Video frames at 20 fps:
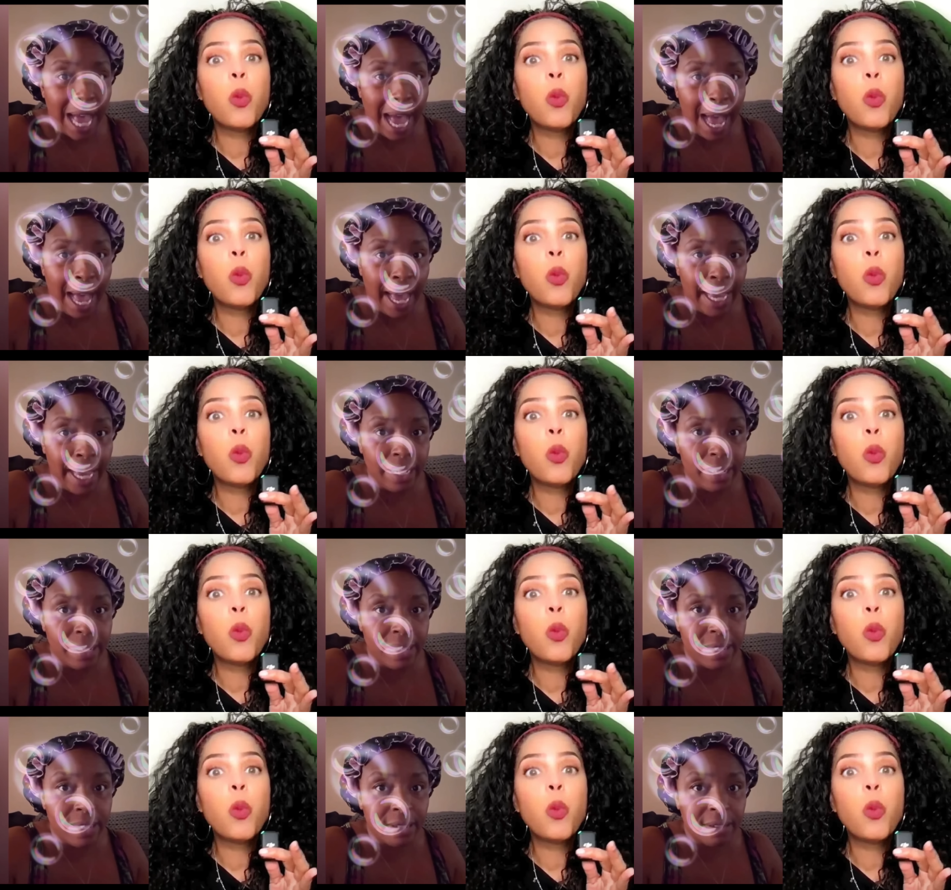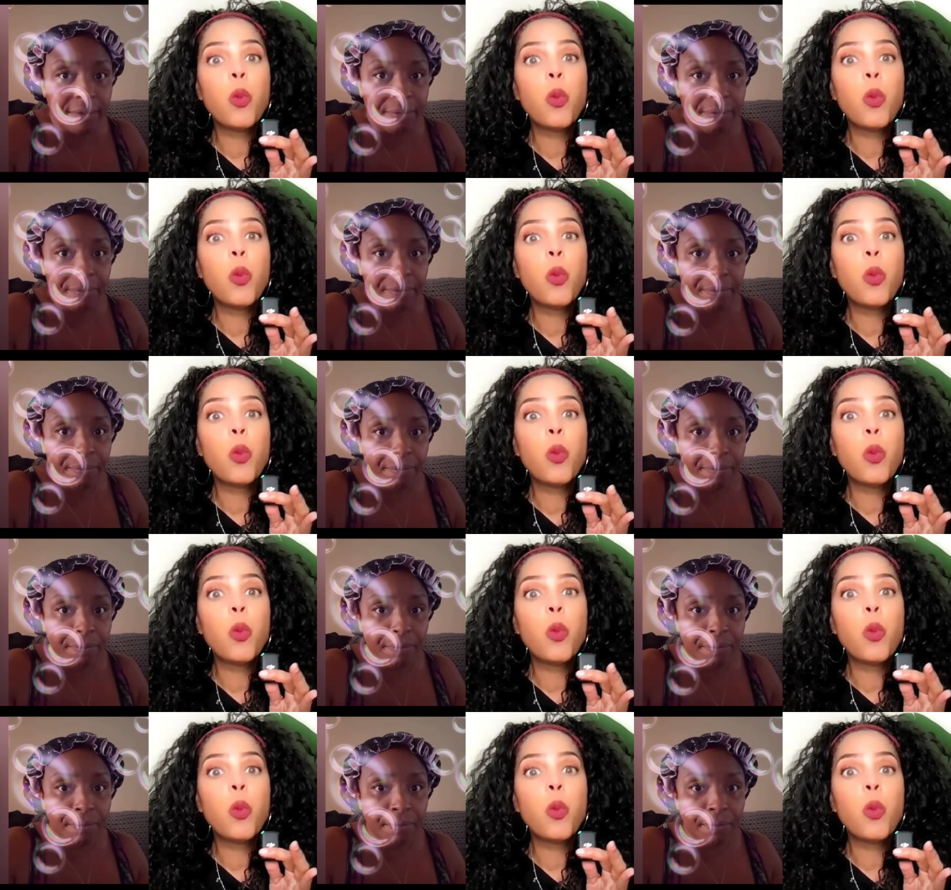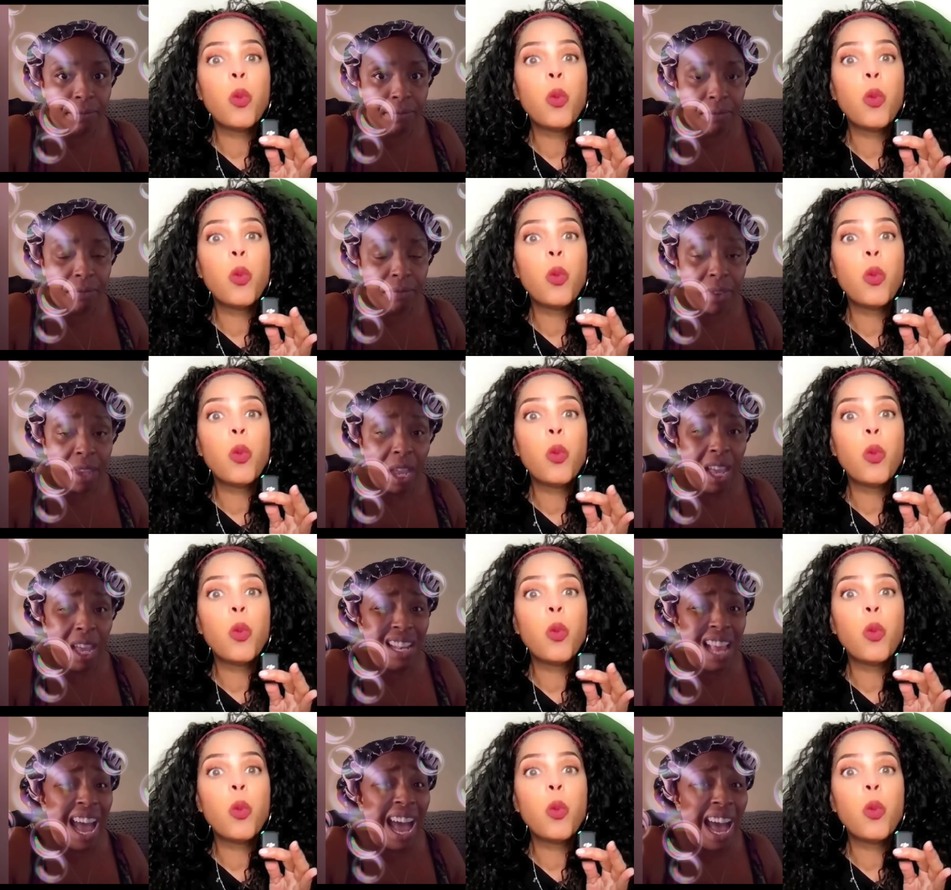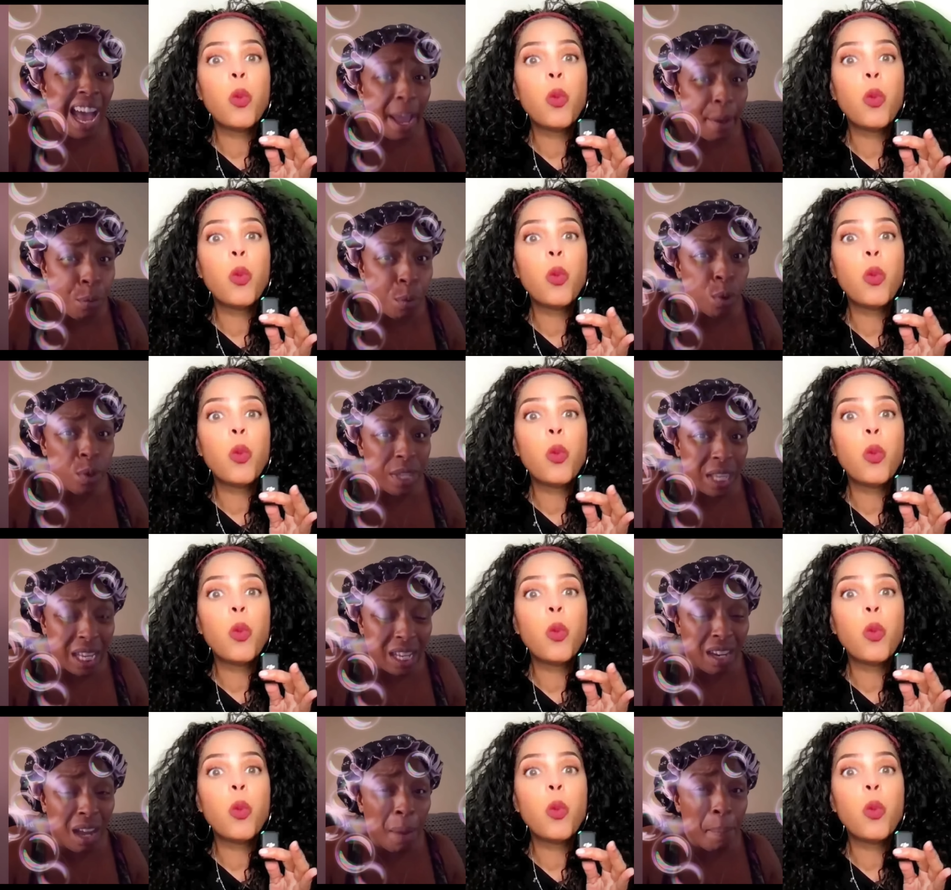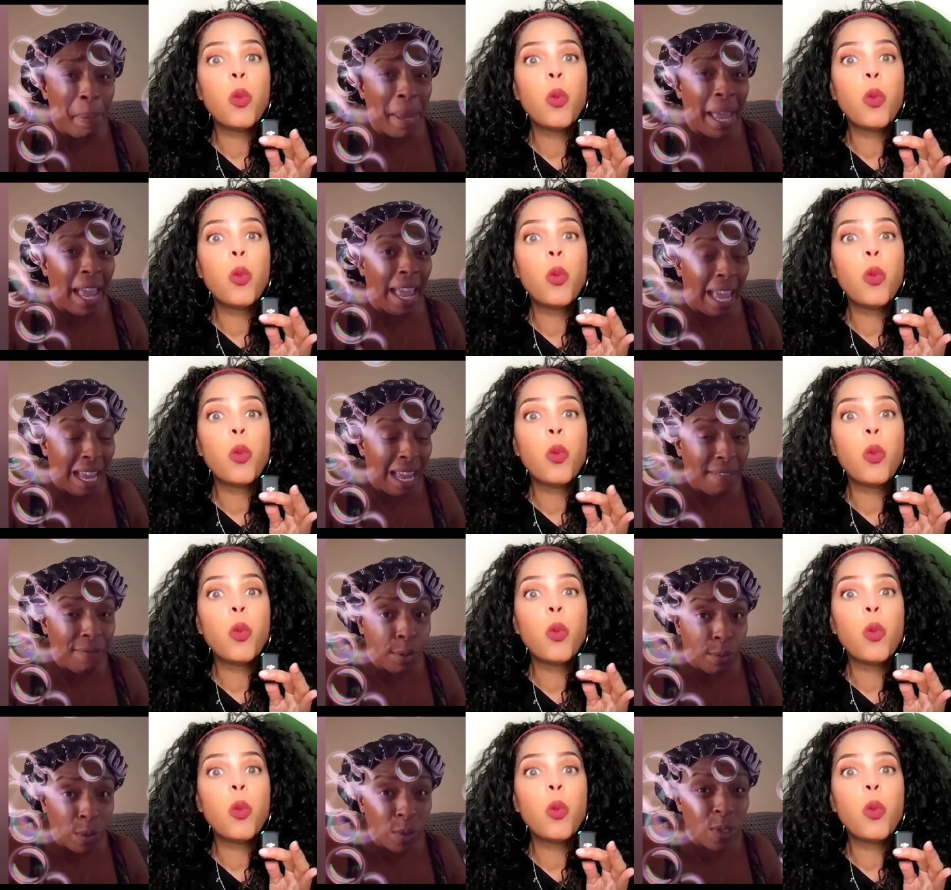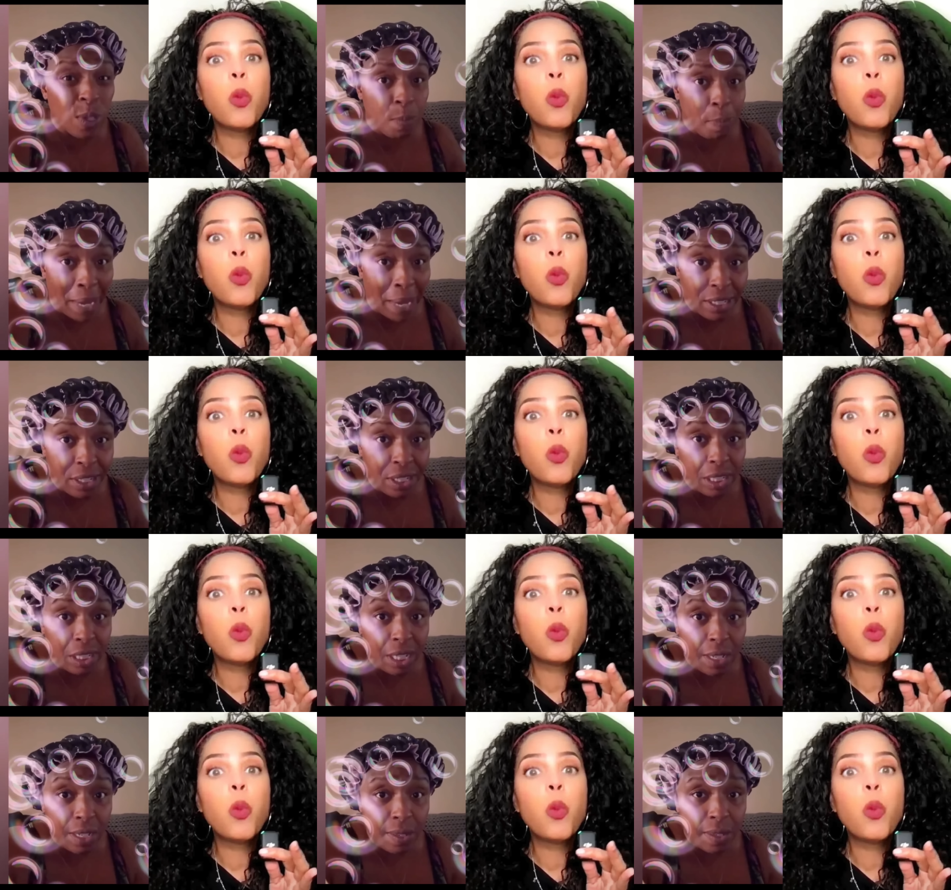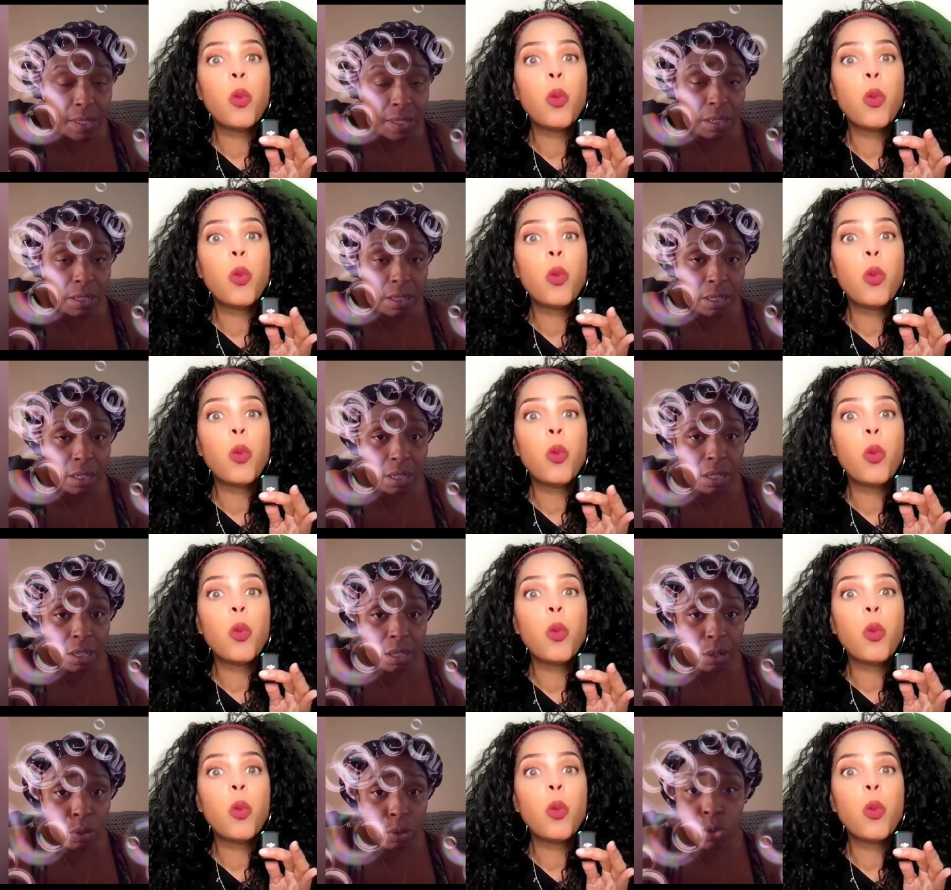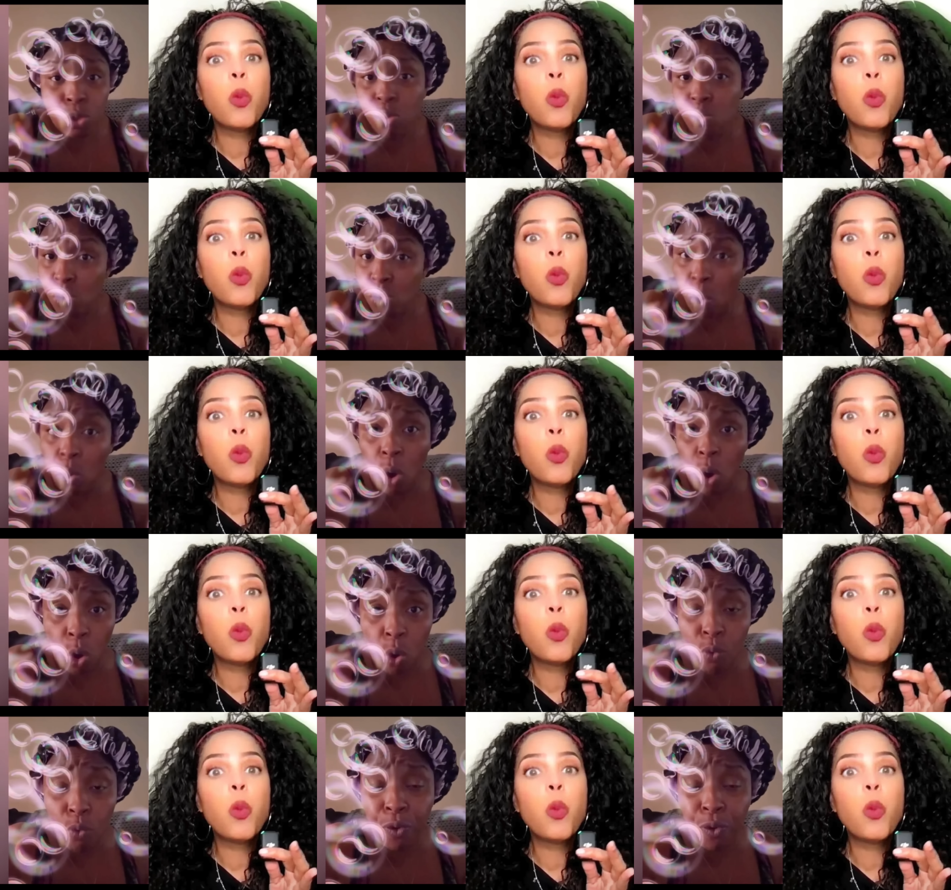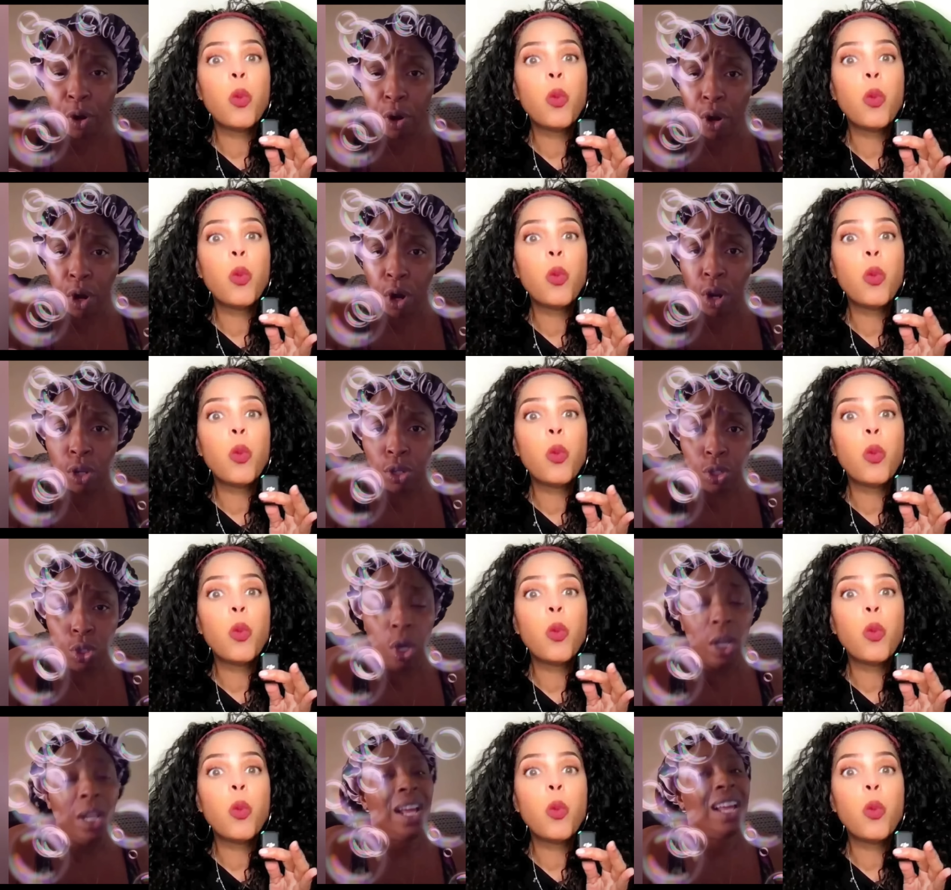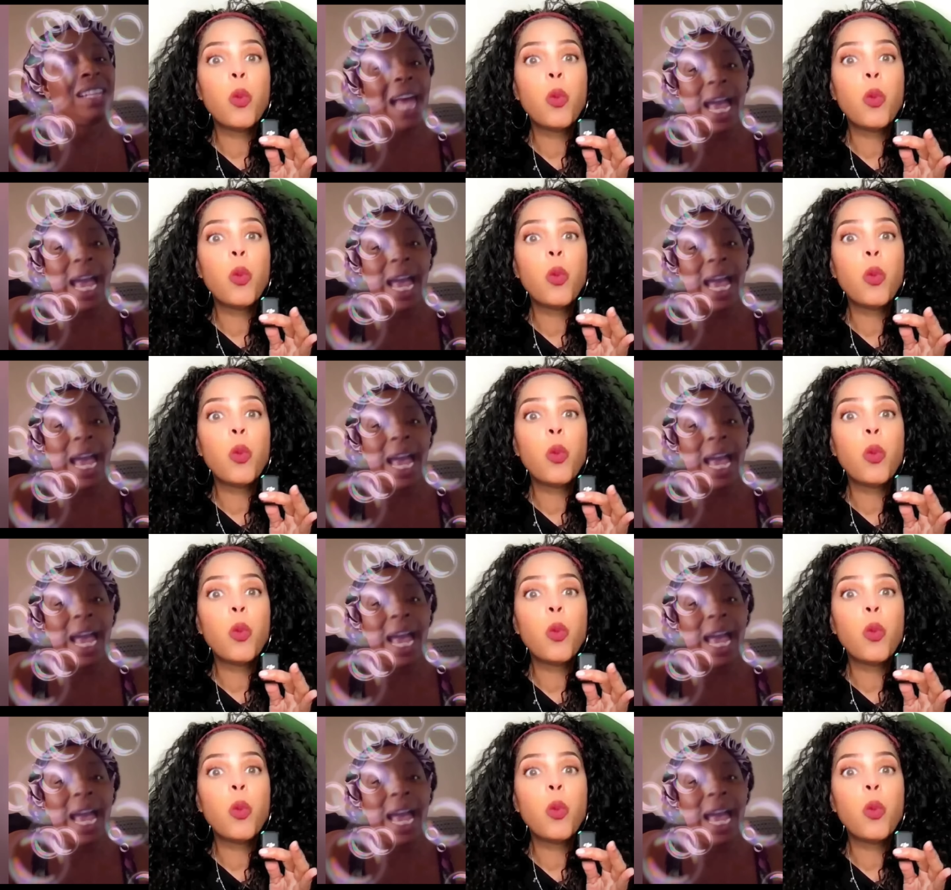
Speaker 1: eyes. Ooh, a liar. And I will get a behavioral specialist to go over your...